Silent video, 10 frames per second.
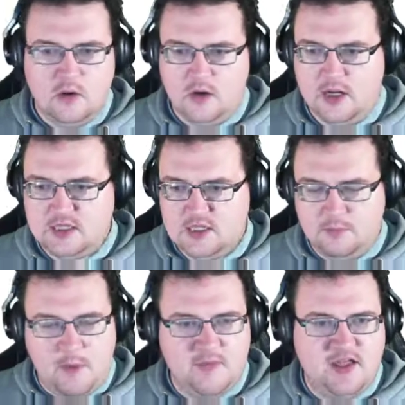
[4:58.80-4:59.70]
All right, so
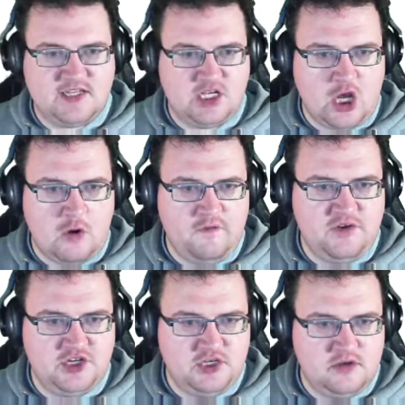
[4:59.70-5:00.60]
remember that's the
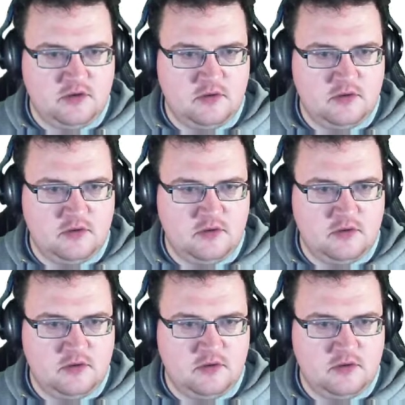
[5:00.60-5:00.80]
coefficient.